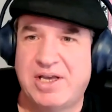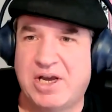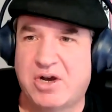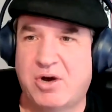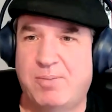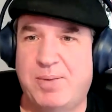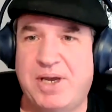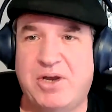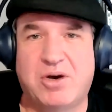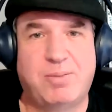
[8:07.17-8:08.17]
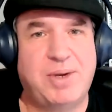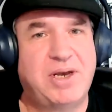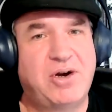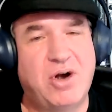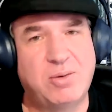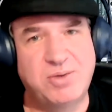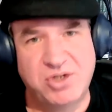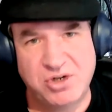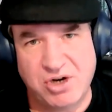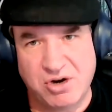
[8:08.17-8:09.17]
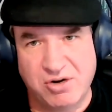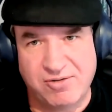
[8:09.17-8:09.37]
You could be in your home studio,